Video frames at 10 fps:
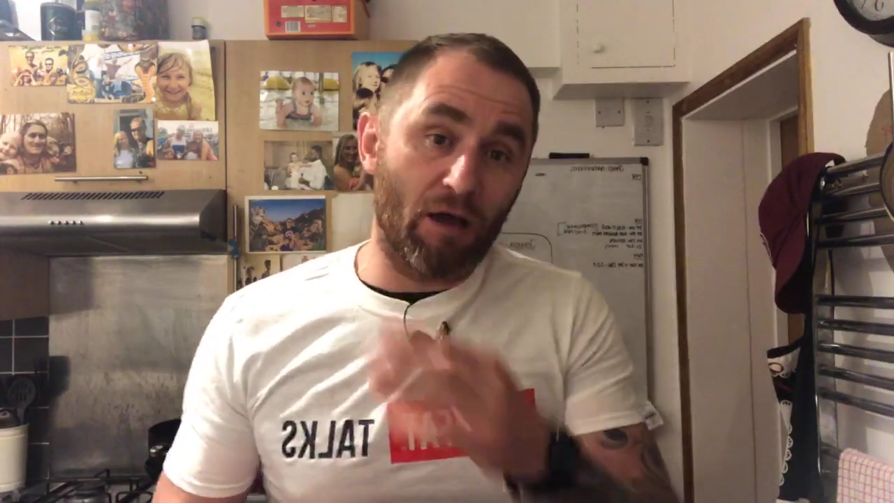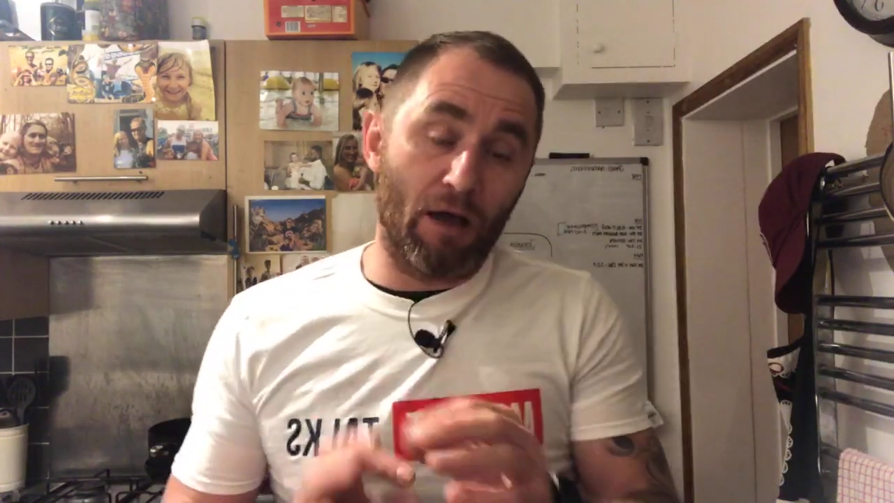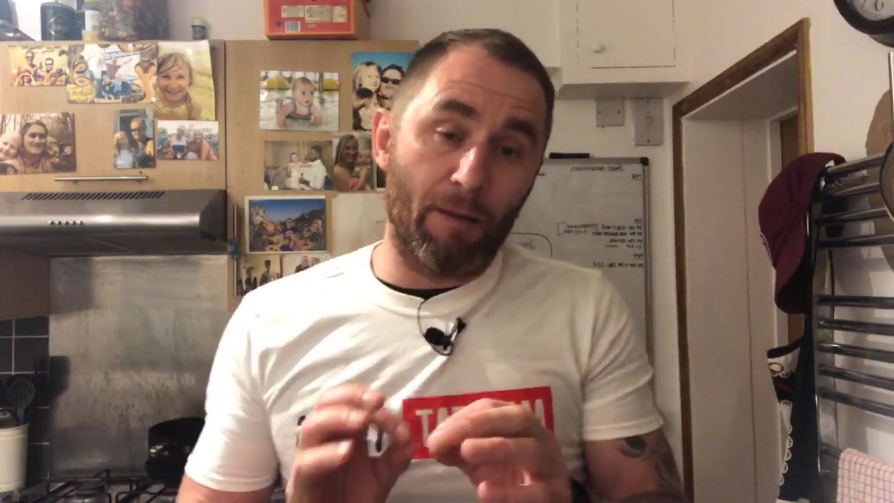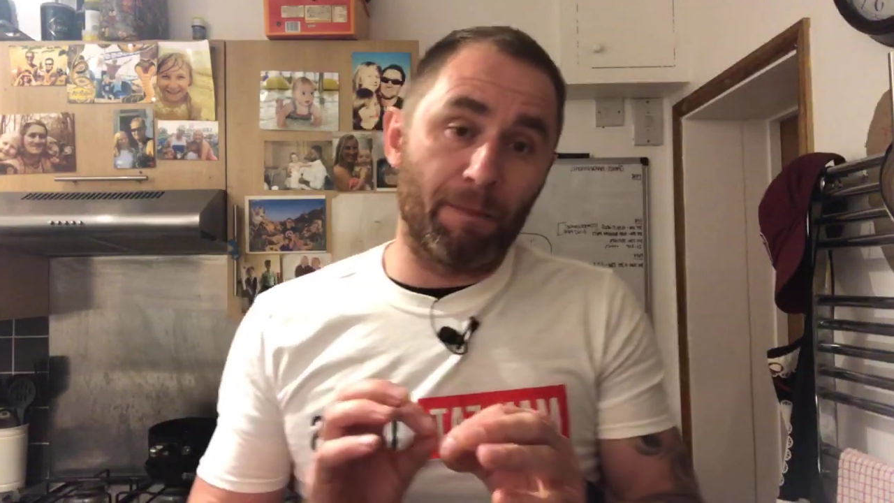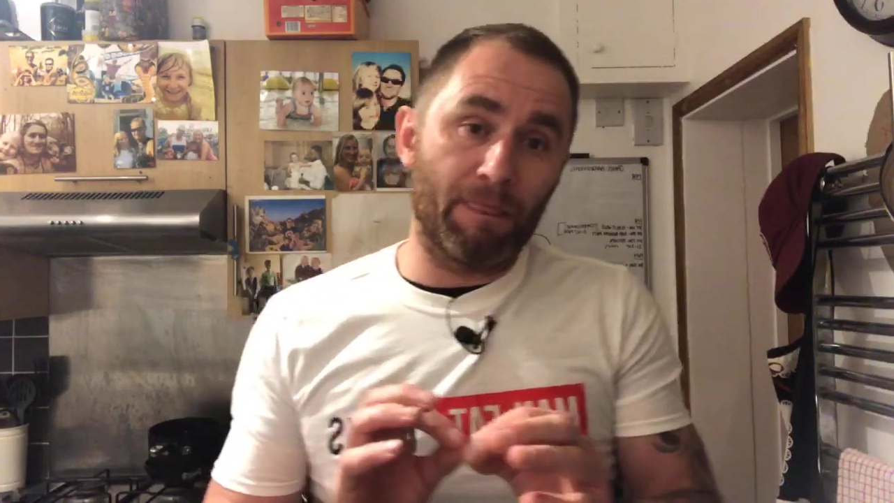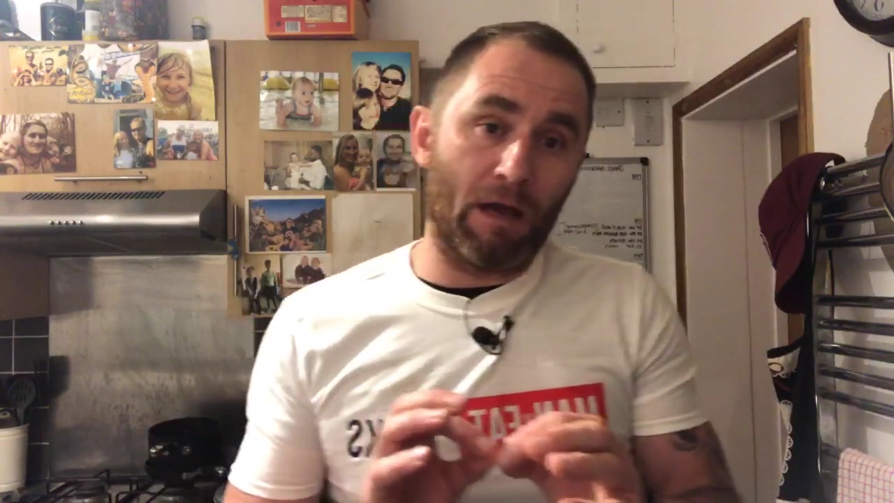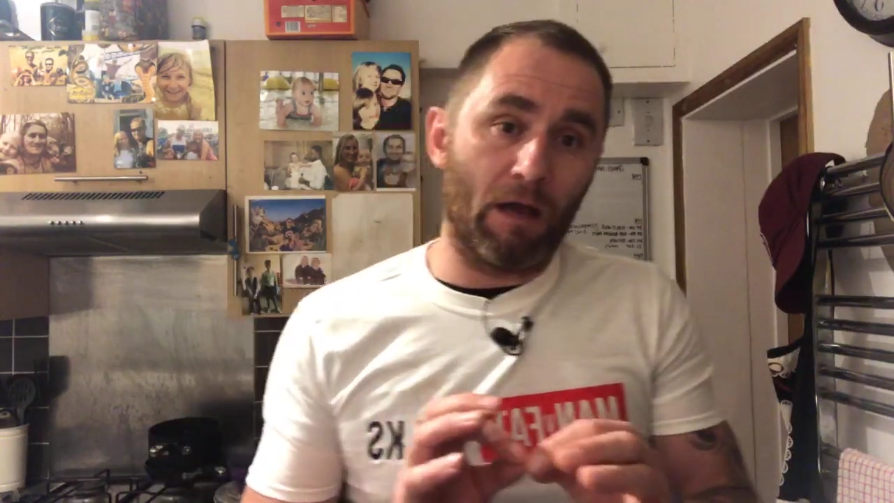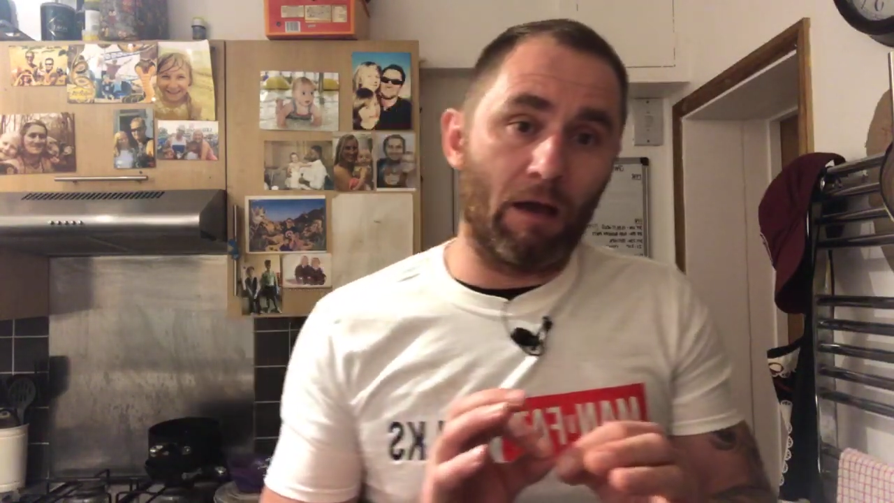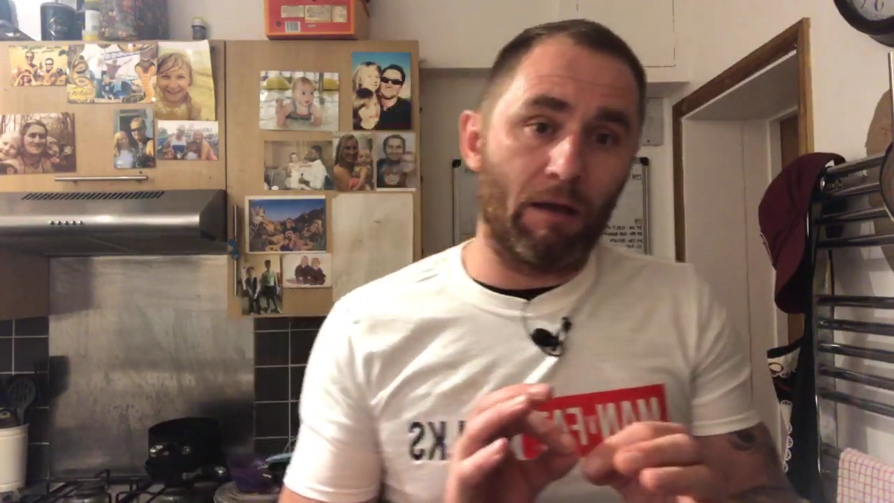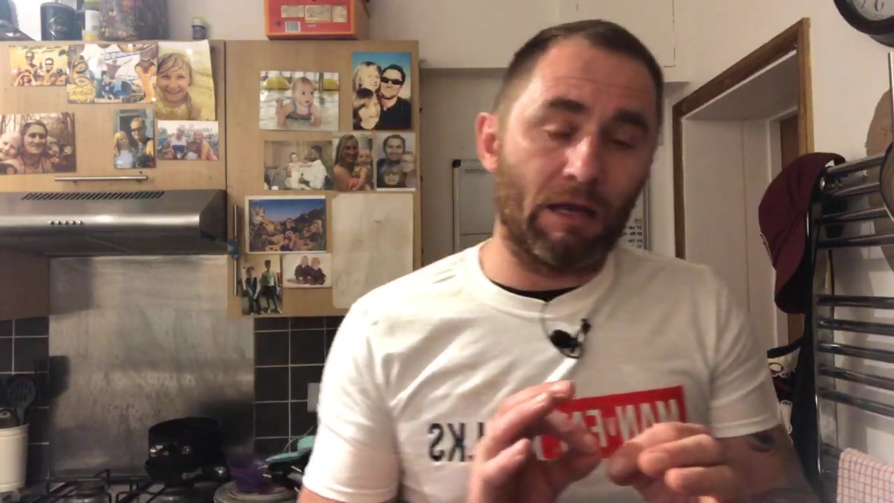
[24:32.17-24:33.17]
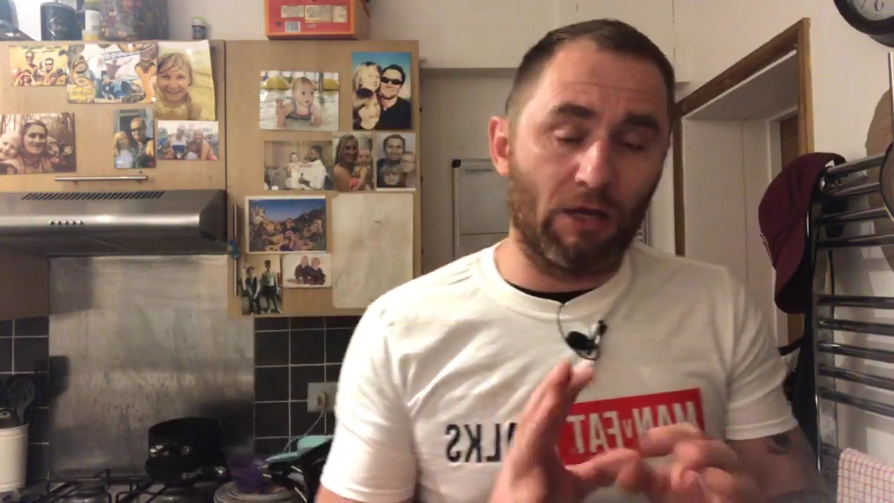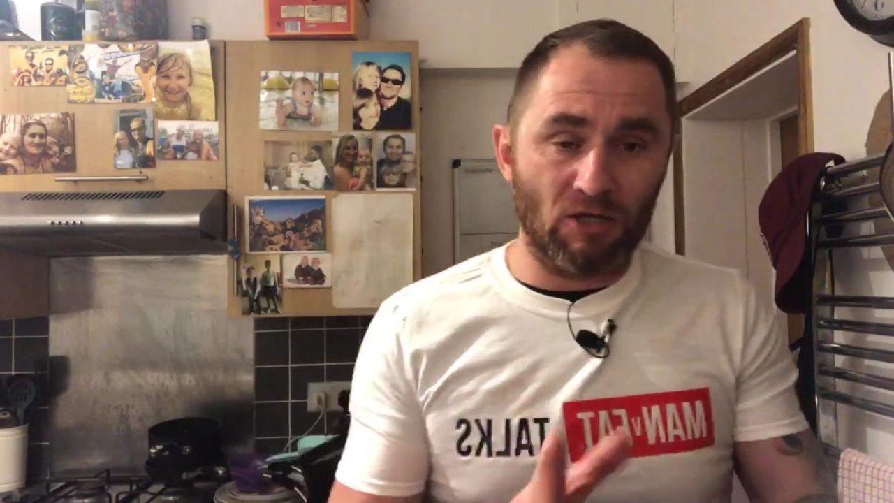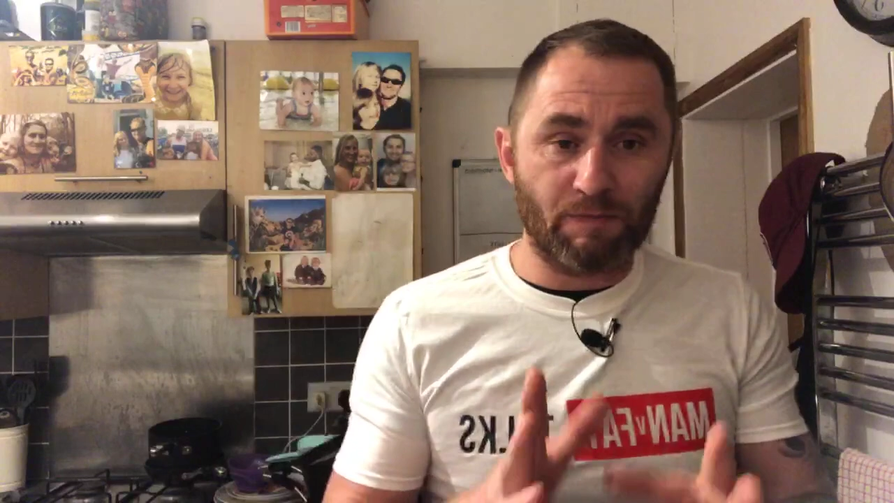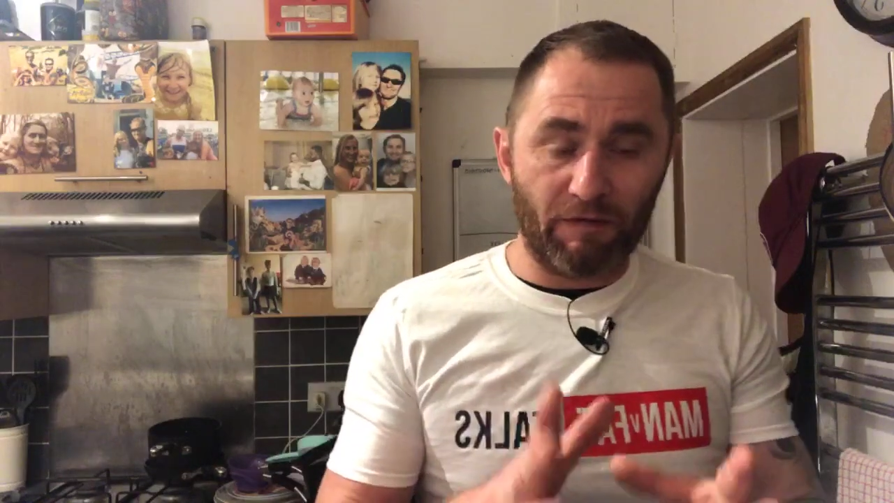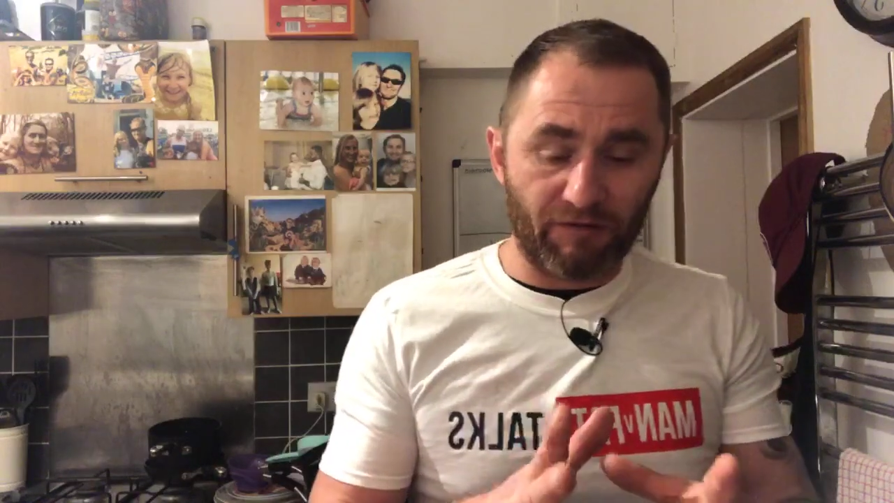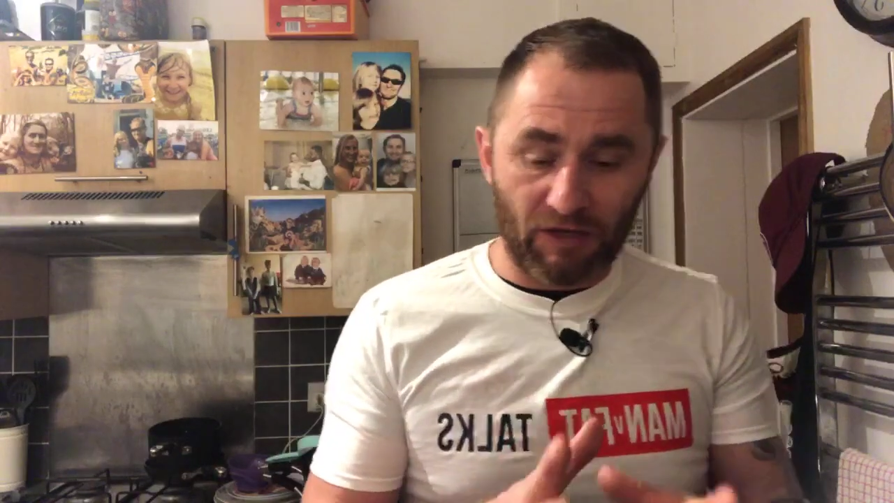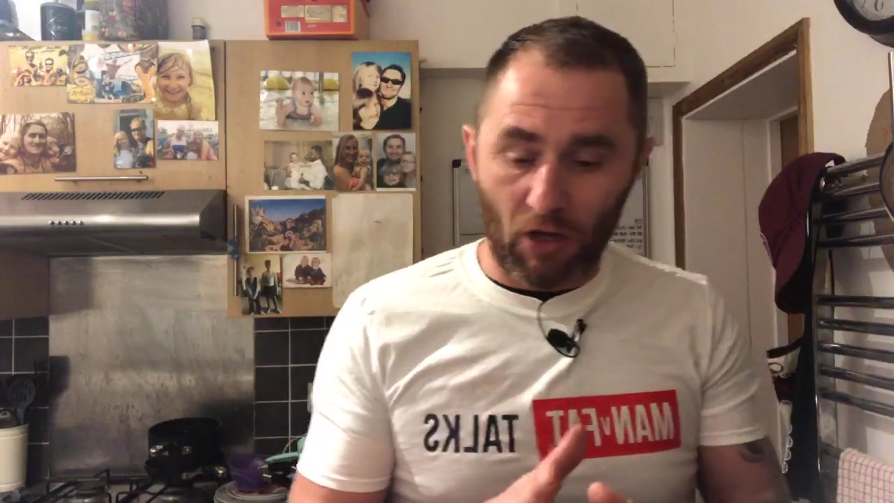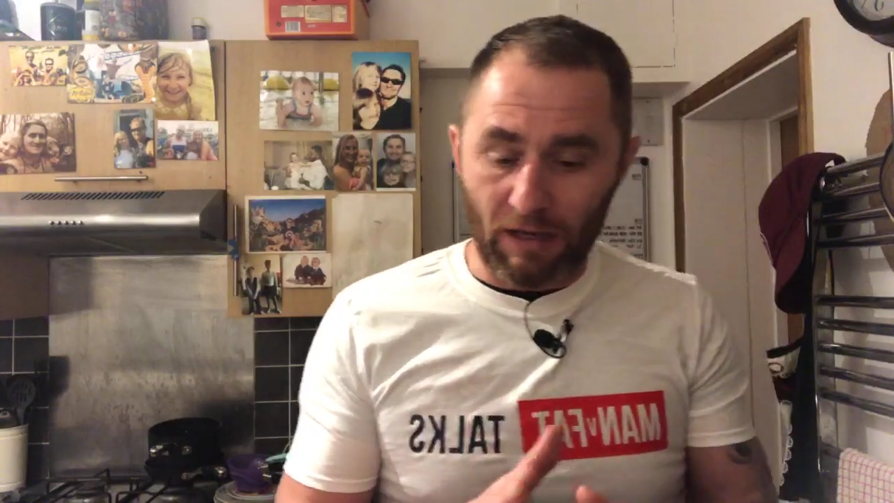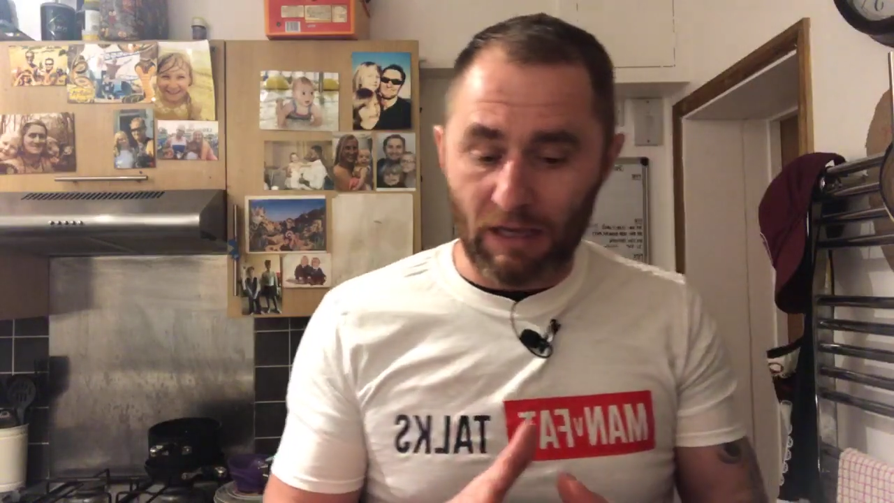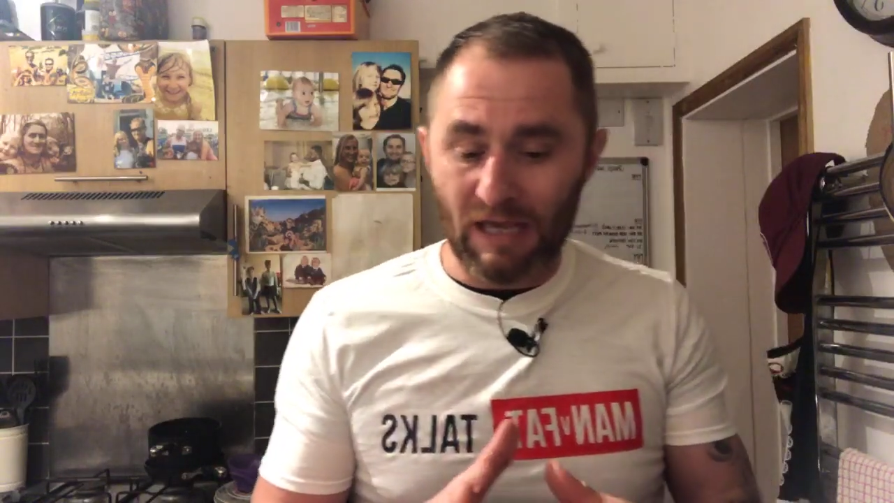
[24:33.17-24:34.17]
last bit for the night